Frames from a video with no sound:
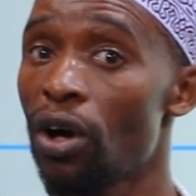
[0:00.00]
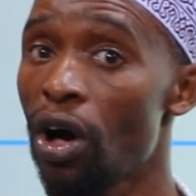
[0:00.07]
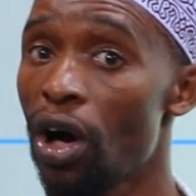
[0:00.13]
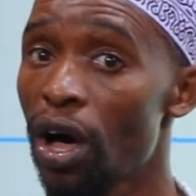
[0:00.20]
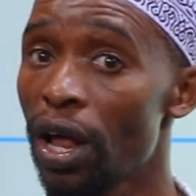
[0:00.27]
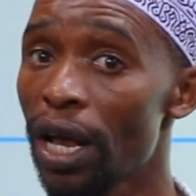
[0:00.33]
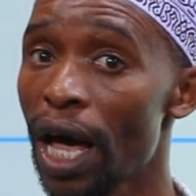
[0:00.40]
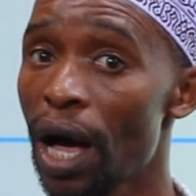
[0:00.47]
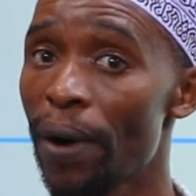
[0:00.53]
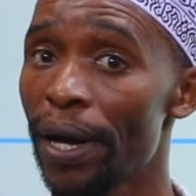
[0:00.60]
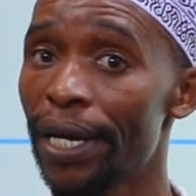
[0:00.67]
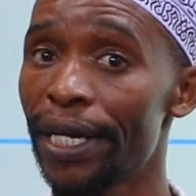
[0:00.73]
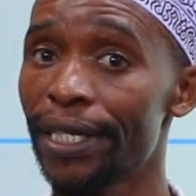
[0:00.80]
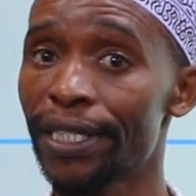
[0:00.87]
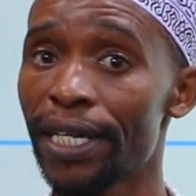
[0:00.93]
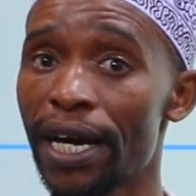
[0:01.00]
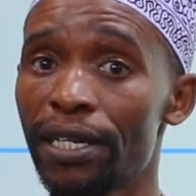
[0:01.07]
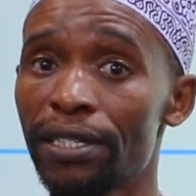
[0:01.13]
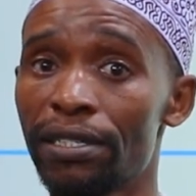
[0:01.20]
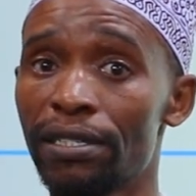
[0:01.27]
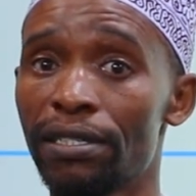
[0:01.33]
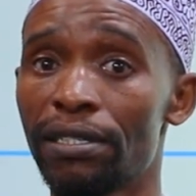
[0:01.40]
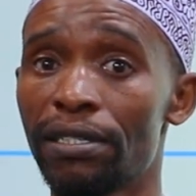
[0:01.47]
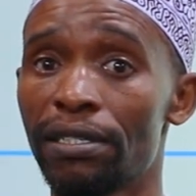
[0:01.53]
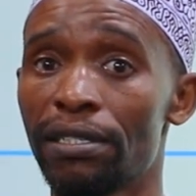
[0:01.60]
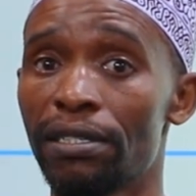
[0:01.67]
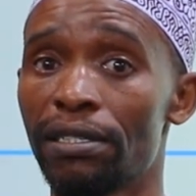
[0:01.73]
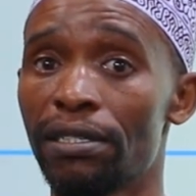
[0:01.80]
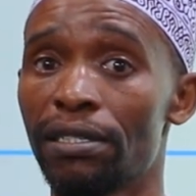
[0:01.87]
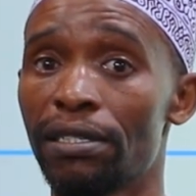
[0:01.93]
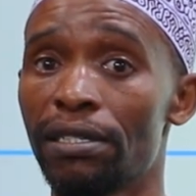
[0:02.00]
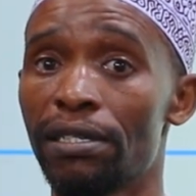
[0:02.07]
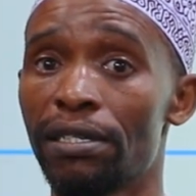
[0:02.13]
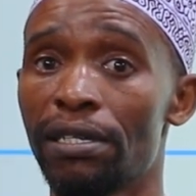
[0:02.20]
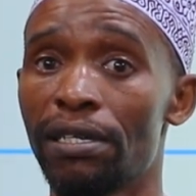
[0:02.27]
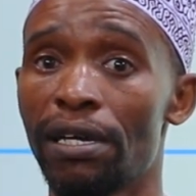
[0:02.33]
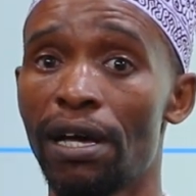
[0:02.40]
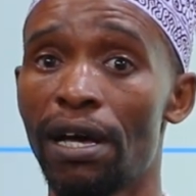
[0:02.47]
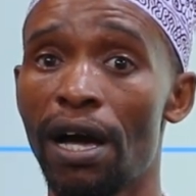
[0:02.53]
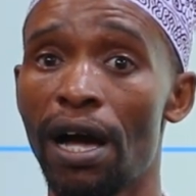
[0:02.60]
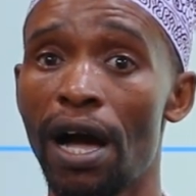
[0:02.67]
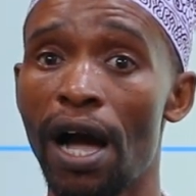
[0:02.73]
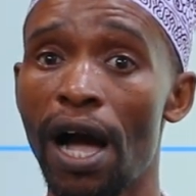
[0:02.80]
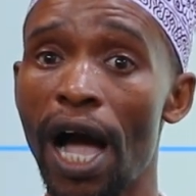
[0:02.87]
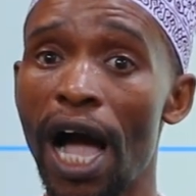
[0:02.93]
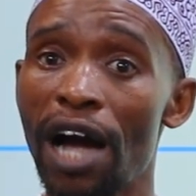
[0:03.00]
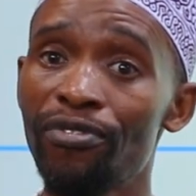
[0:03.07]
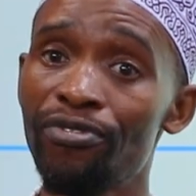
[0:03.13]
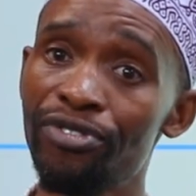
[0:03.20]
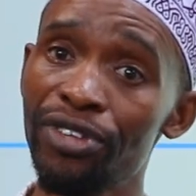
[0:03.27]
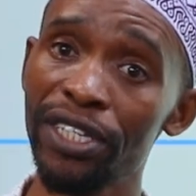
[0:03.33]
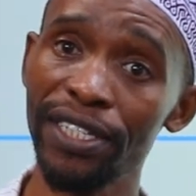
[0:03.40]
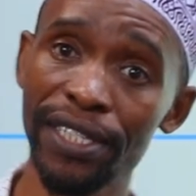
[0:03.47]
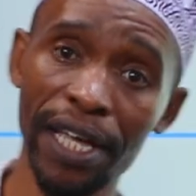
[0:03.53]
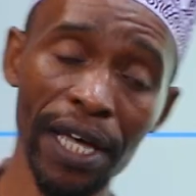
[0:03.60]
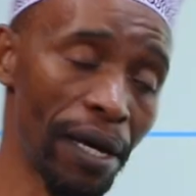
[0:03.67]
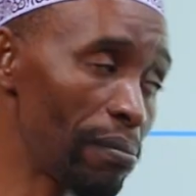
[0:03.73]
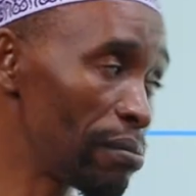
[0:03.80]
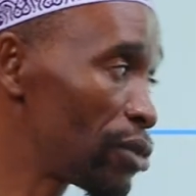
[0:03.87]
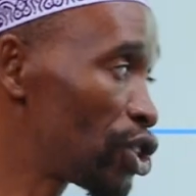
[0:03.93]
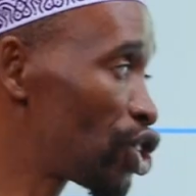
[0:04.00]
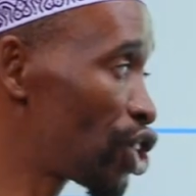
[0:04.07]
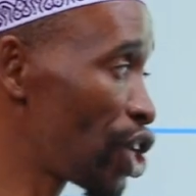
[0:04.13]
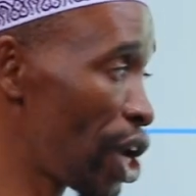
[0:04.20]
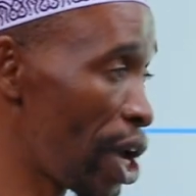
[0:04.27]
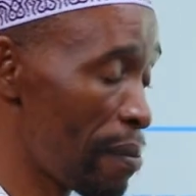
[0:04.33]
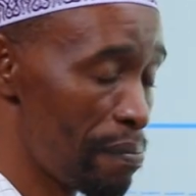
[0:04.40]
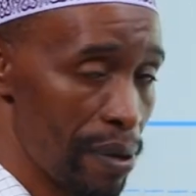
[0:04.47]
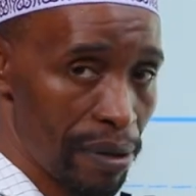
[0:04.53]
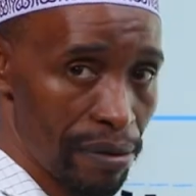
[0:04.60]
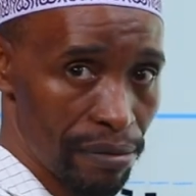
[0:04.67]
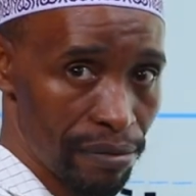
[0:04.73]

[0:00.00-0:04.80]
all our letters have the same shape,